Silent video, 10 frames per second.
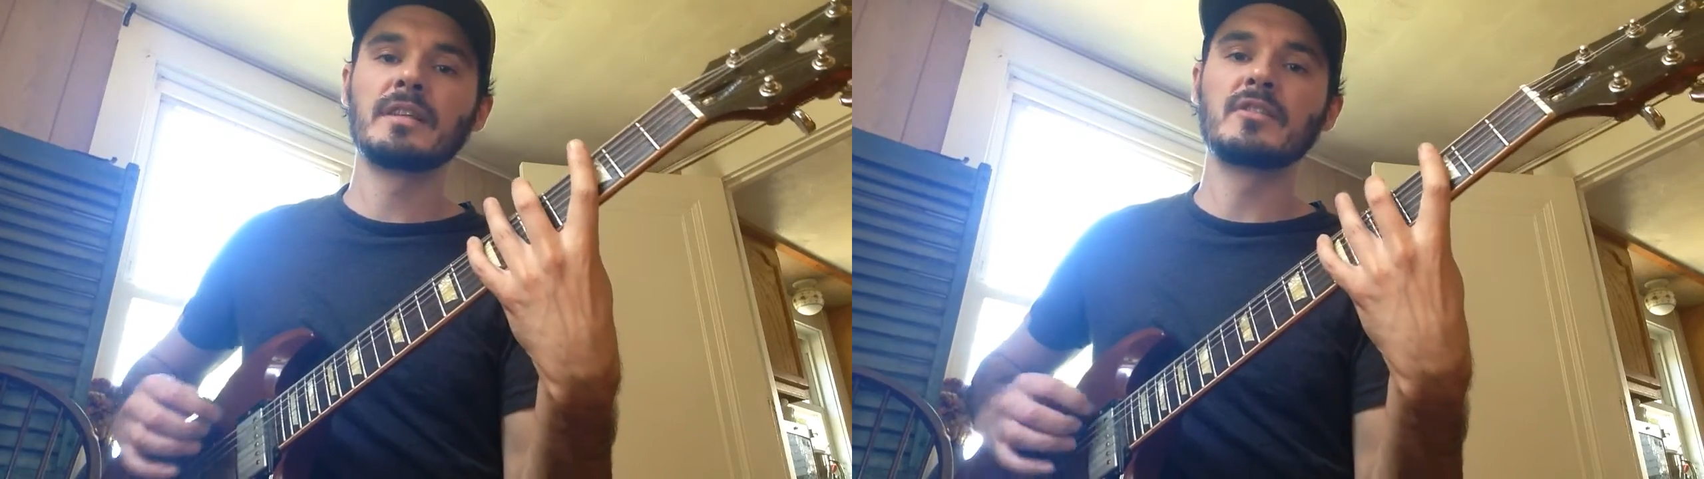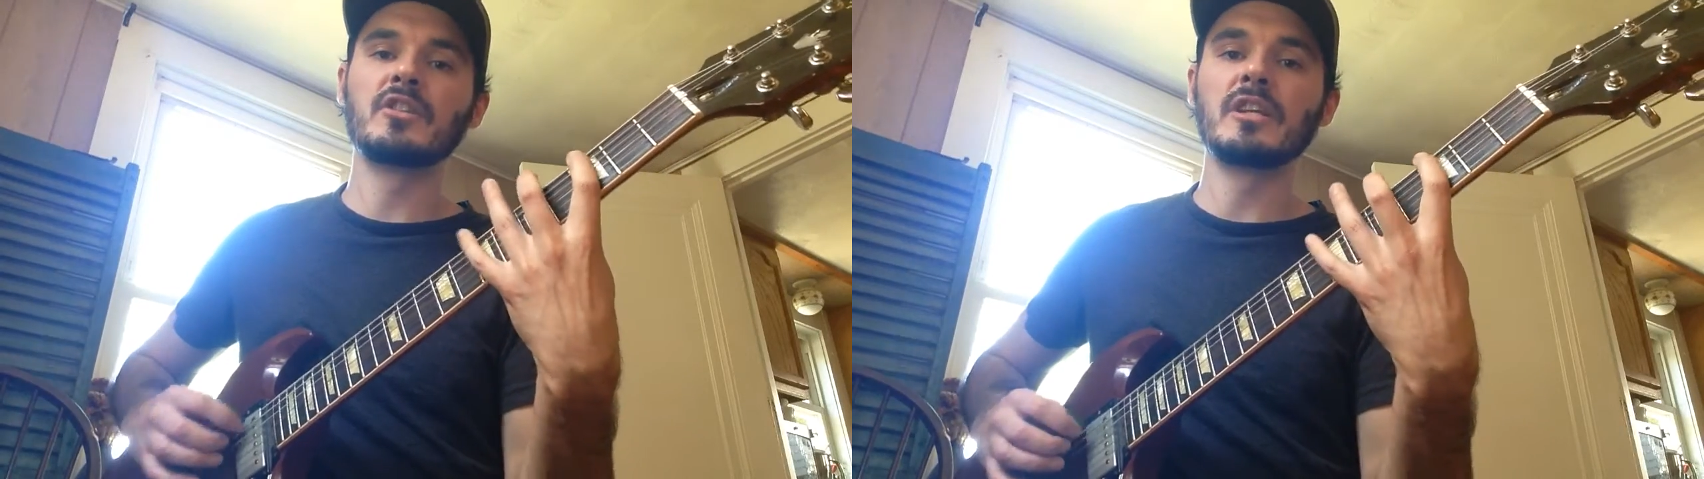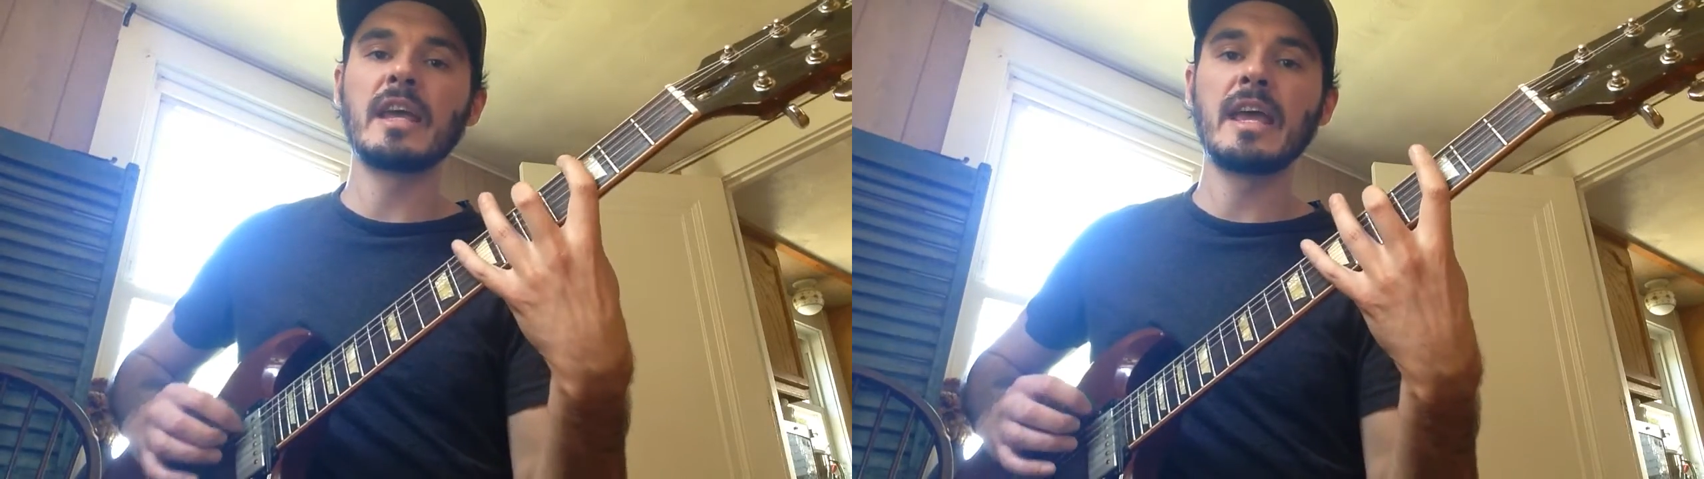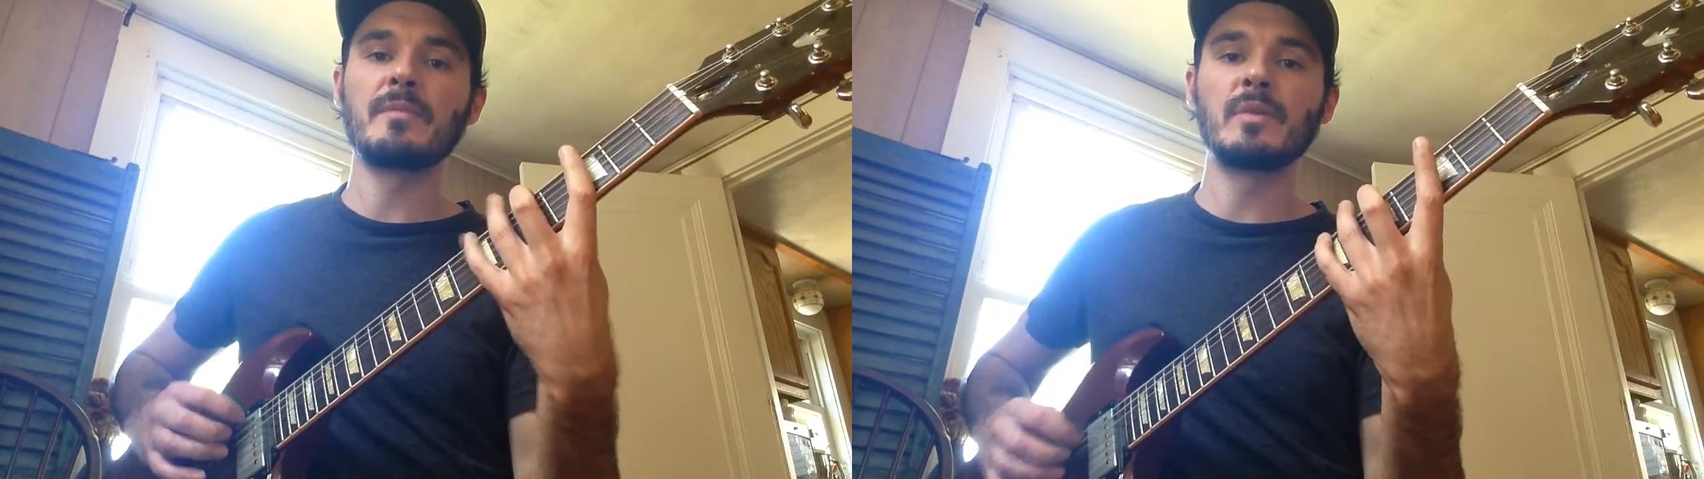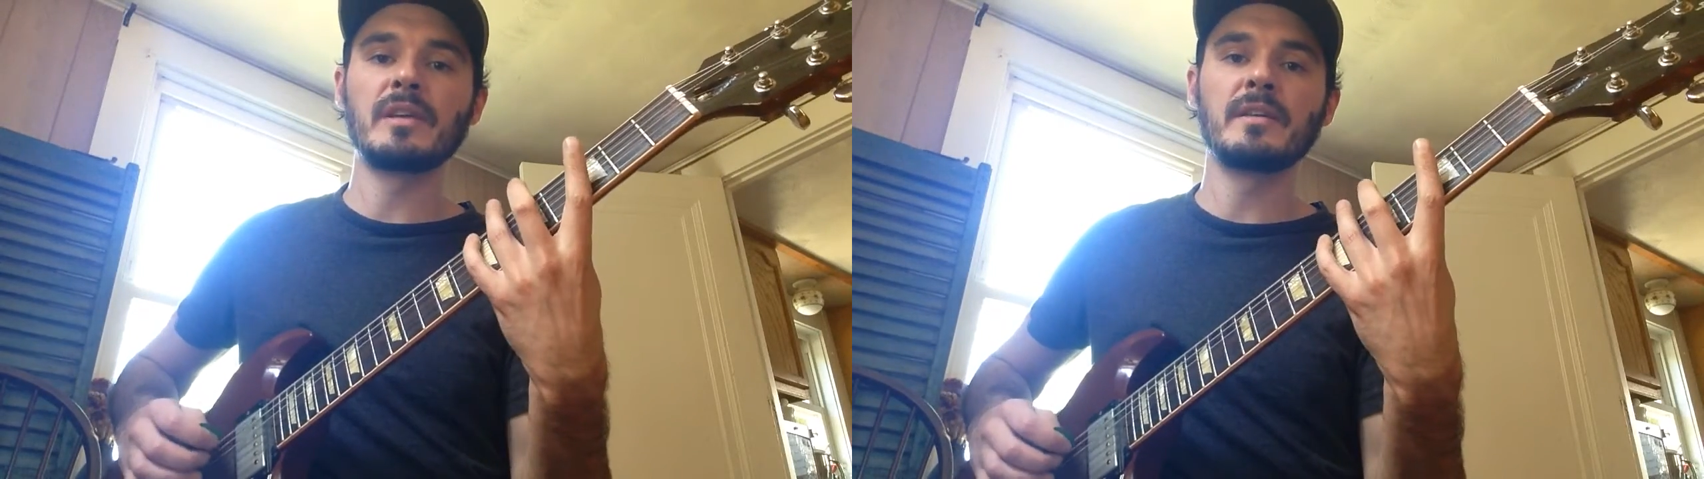That's G,
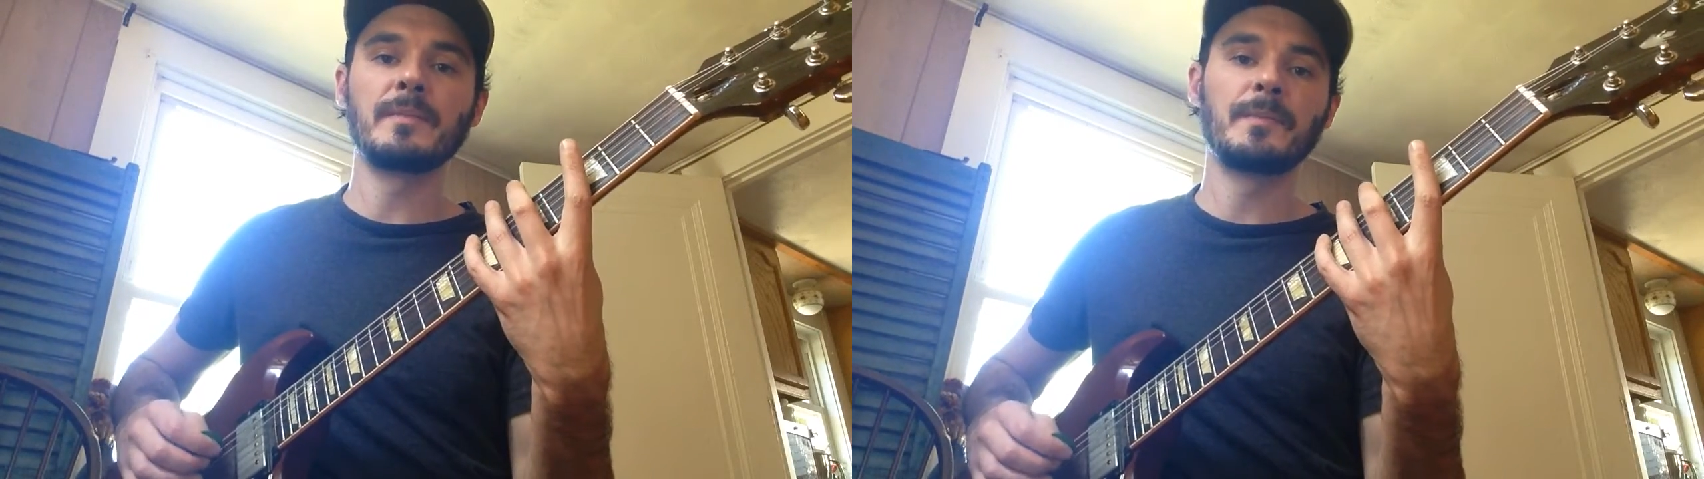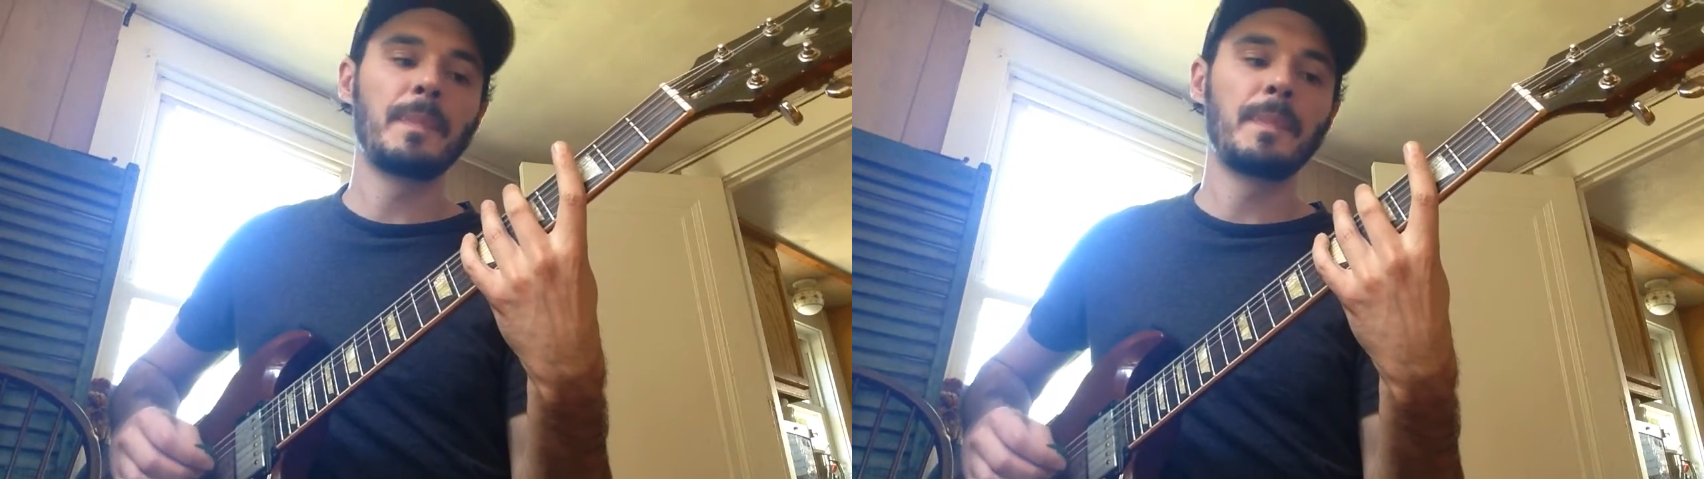A, B.